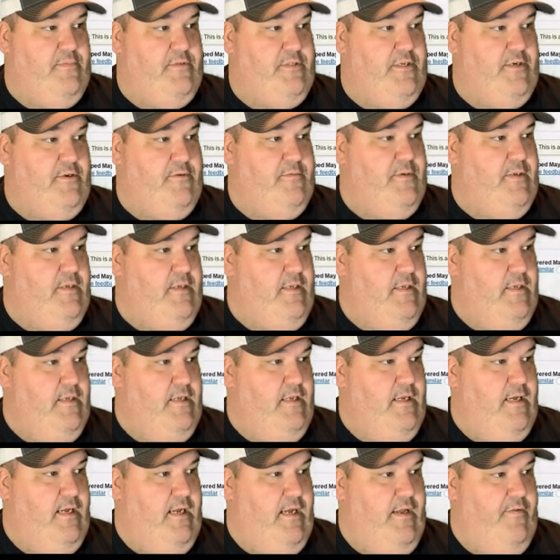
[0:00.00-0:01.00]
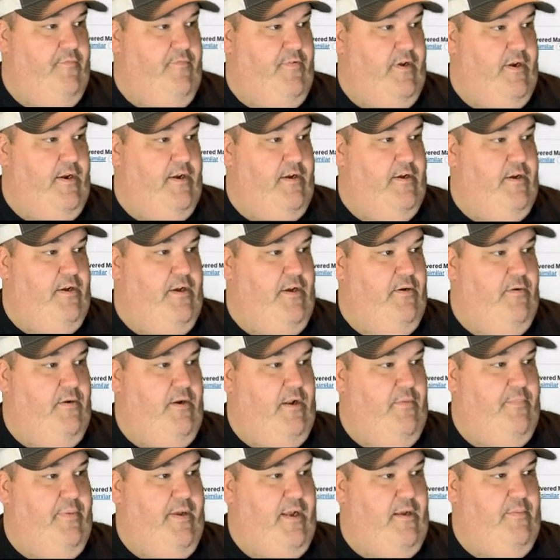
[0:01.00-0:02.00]
So I figured, you know what,
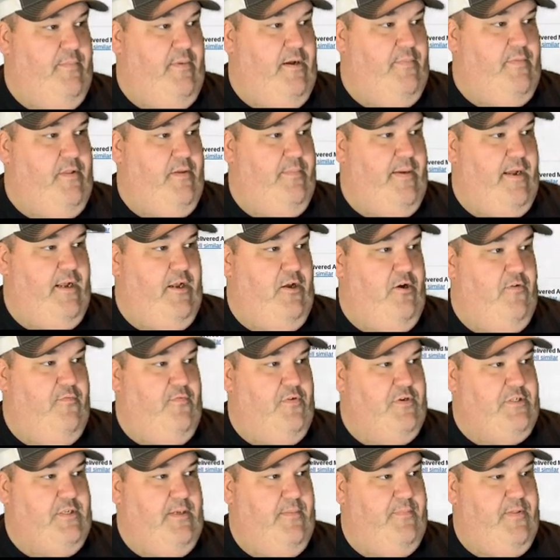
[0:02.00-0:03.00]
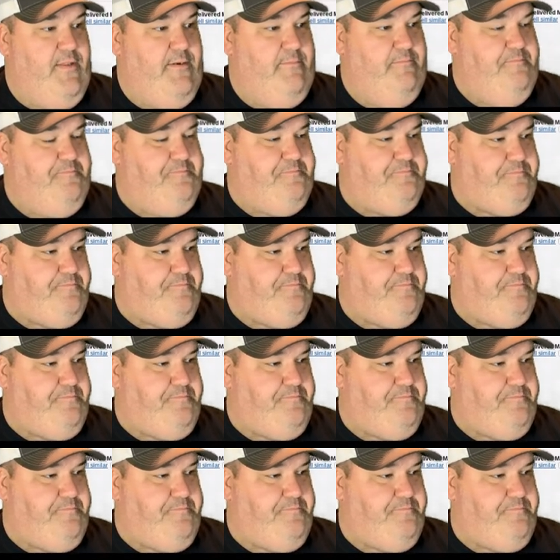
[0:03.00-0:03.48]
I'll pick them up. They might go for something.